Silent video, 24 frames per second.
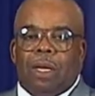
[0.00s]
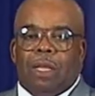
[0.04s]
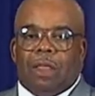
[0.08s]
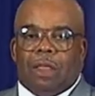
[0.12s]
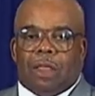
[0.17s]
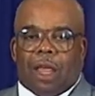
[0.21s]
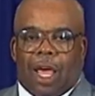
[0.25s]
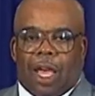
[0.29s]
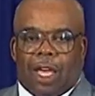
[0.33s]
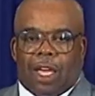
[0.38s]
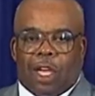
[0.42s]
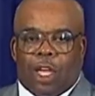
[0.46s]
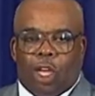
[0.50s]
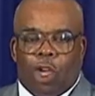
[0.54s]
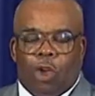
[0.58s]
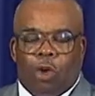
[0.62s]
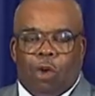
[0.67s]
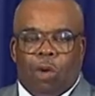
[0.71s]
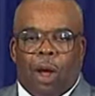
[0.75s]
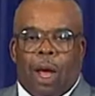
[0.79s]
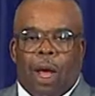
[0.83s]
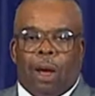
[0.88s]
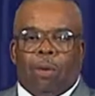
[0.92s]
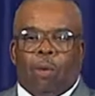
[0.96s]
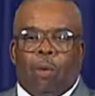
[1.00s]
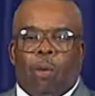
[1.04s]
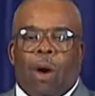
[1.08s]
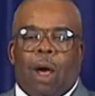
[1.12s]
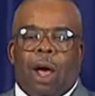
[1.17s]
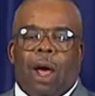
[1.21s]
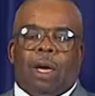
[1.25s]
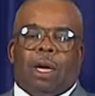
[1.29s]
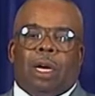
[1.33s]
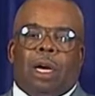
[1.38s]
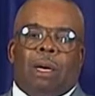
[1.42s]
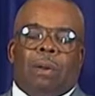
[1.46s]
Thank you and
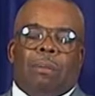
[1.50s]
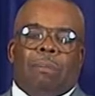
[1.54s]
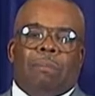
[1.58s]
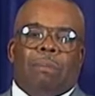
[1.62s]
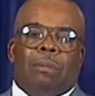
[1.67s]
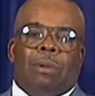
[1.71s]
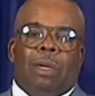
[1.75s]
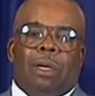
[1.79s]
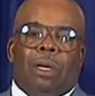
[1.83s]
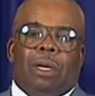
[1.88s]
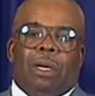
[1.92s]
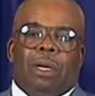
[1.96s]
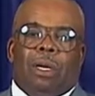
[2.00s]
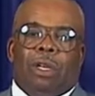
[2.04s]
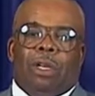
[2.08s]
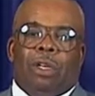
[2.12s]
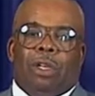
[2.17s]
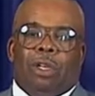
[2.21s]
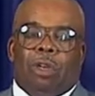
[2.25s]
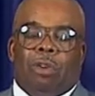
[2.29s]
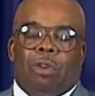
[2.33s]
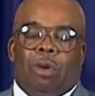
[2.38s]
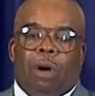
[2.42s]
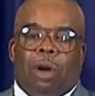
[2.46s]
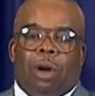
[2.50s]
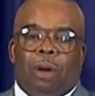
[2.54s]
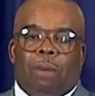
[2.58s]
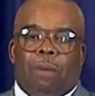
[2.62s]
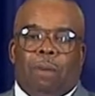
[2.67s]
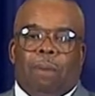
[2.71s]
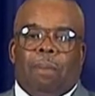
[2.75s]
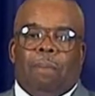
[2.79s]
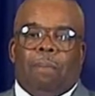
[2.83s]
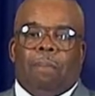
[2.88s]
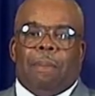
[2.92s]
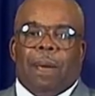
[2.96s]
welcome to A
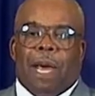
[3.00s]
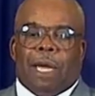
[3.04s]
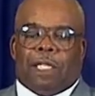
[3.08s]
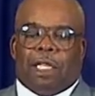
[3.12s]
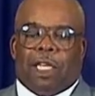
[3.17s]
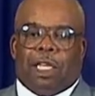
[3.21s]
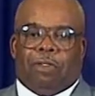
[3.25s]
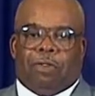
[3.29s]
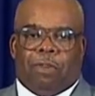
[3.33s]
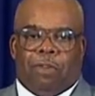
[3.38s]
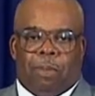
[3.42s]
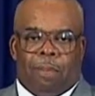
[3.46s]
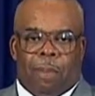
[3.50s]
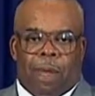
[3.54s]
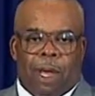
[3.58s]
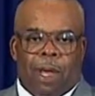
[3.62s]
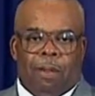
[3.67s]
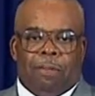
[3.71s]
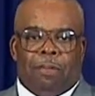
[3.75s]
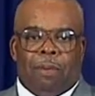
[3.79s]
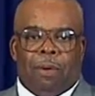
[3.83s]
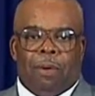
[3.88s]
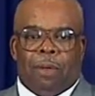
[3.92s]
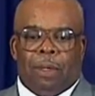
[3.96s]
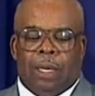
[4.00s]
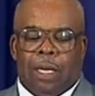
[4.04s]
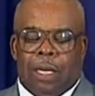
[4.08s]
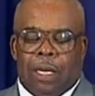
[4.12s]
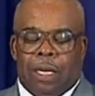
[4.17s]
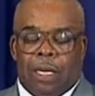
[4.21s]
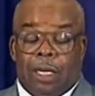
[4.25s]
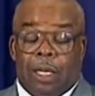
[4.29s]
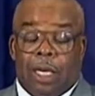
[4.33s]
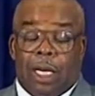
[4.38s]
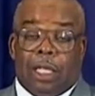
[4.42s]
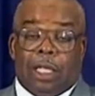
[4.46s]
Message from Heaven.
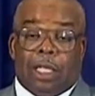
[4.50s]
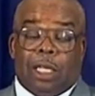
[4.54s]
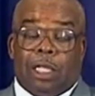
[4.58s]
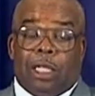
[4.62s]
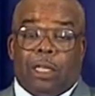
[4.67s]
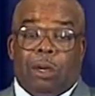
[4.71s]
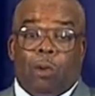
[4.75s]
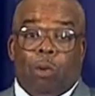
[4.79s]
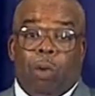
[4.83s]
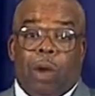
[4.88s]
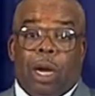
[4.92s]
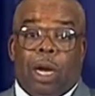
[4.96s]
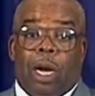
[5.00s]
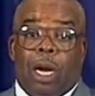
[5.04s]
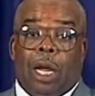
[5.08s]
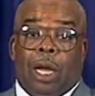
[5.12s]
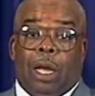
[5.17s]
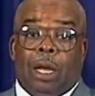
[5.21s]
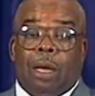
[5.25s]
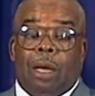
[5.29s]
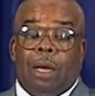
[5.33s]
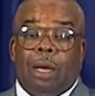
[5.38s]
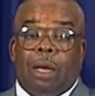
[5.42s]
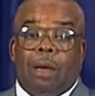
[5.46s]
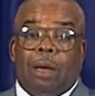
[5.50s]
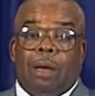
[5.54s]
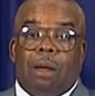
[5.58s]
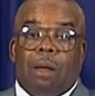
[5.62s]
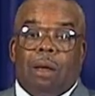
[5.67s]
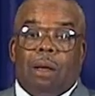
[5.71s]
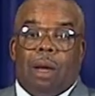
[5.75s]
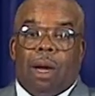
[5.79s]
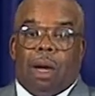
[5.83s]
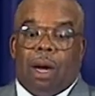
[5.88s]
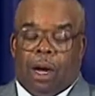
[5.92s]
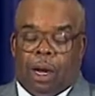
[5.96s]
This is a weekly
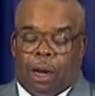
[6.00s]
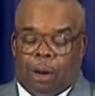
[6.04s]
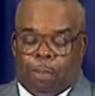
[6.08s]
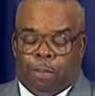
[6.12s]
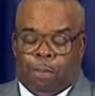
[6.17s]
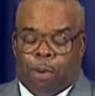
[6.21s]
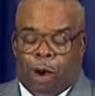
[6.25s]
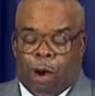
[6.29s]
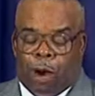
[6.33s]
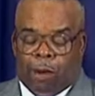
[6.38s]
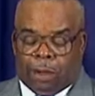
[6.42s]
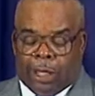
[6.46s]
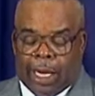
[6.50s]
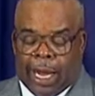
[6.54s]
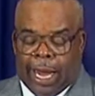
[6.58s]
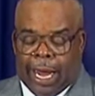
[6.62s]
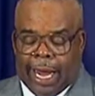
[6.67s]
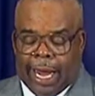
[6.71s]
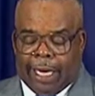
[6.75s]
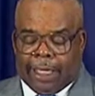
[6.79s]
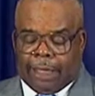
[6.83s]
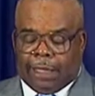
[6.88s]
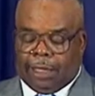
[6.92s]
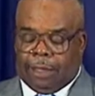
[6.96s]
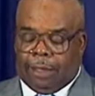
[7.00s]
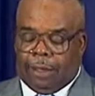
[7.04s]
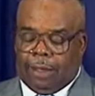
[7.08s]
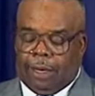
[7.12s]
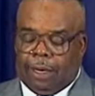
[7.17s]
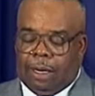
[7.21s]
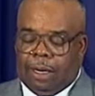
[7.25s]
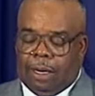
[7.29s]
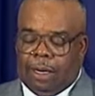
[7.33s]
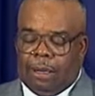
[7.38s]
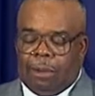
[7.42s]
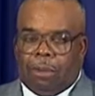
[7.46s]
uh, broadcast
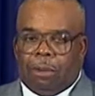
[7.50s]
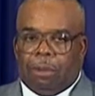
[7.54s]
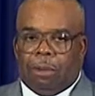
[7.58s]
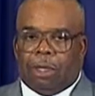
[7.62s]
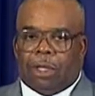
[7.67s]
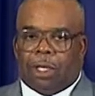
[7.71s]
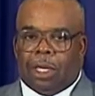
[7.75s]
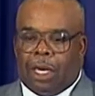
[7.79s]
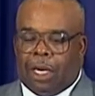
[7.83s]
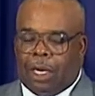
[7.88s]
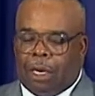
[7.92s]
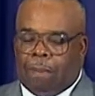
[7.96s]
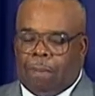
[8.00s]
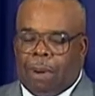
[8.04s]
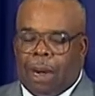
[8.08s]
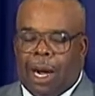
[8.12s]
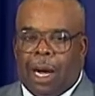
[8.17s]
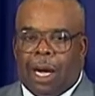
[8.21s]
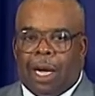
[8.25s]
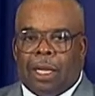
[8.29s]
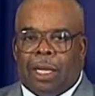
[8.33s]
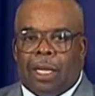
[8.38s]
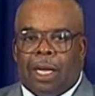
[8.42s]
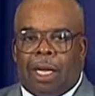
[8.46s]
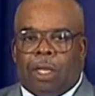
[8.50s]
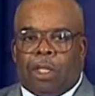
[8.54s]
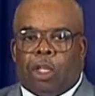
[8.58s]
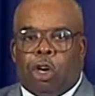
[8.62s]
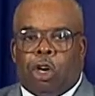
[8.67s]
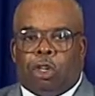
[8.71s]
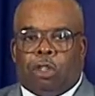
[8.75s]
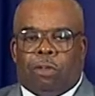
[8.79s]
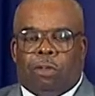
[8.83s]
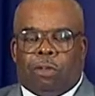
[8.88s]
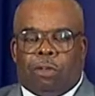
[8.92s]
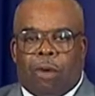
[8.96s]
presented by the
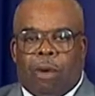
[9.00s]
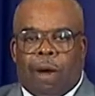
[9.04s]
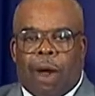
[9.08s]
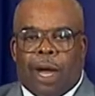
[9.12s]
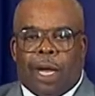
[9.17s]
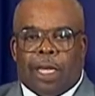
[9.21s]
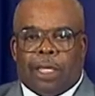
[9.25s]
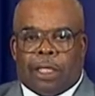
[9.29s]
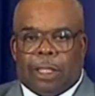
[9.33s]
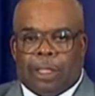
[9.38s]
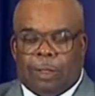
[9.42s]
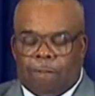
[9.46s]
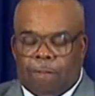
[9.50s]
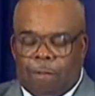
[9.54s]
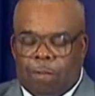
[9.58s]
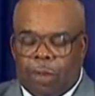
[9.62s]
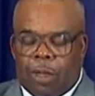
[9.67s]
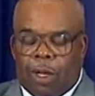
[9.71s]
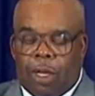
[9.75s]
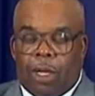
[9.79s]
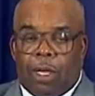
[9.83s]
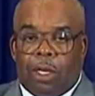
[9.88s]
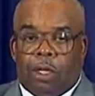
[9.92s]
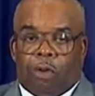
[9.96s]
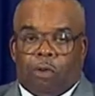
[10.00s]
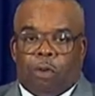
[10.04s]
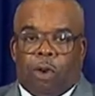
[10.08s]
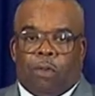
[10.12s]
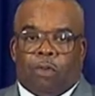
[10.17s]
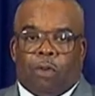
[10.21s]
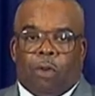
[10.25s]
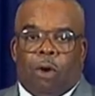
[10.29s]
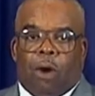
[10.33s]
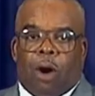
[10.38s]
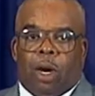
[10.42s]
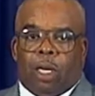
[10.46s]
Church of Christ,
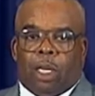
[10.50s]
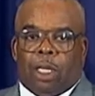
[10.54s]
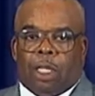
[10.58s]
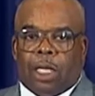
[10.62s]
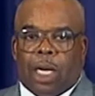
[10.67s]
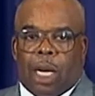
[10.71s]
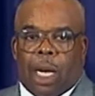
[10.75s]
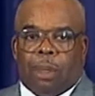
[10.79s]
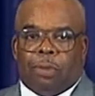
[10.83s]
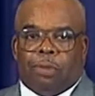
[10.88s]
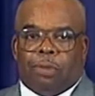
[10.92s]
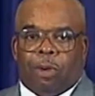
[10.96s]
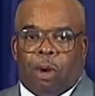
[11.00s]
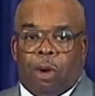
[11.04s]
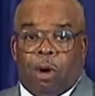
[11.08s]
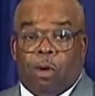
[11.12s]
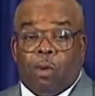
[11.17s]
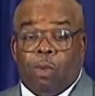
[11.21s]
twenty-four hundred James Road.